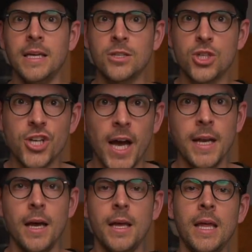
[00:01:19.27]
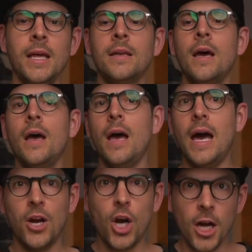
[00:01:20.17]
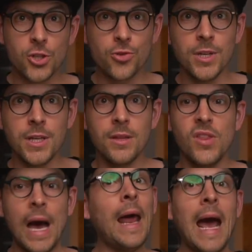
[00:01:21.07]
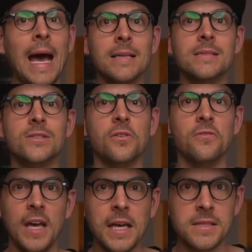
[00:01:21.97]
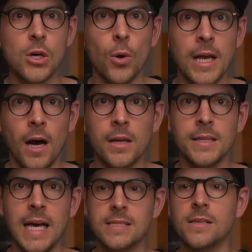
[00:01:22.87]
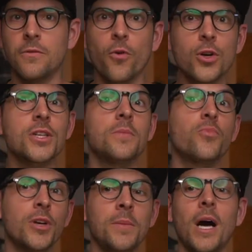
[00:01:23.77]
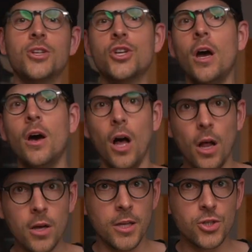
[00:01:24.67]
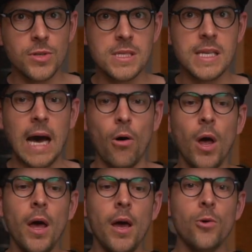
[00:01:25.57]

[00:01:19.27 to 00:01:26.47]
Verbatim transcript: in China, in a country that has surveillance going on, and that's unfortunately pretty much all countries now,